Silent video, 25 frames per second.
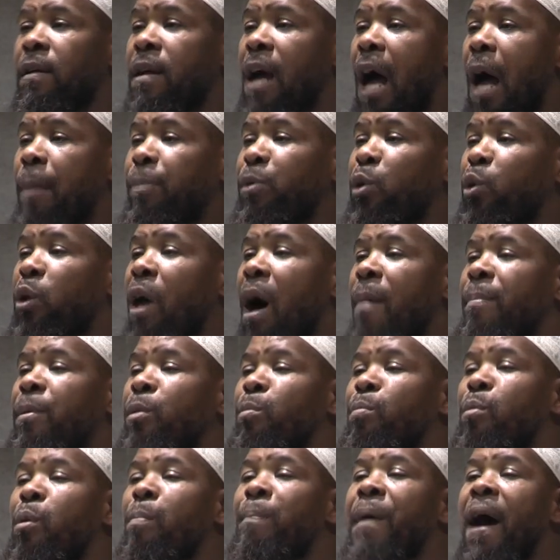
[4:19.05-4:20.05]
Abdullah bin
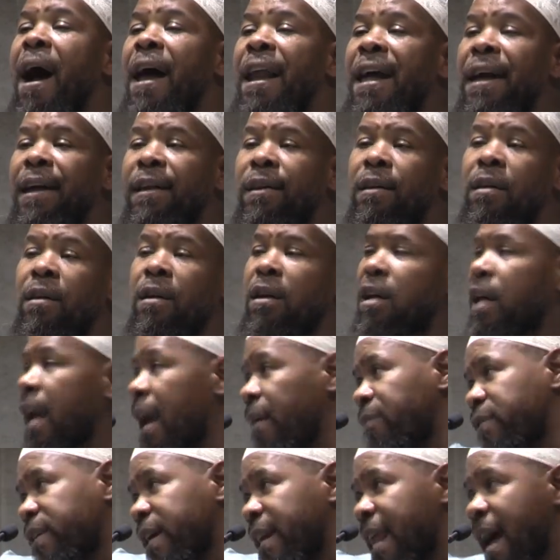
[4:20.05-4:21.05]
Mubarak
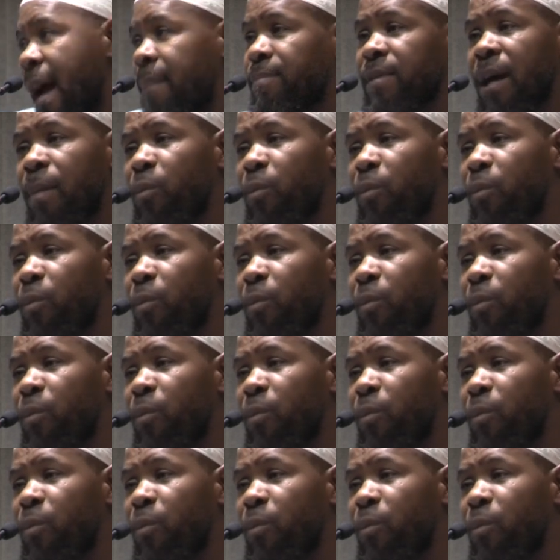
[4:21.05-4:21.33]
gave salams.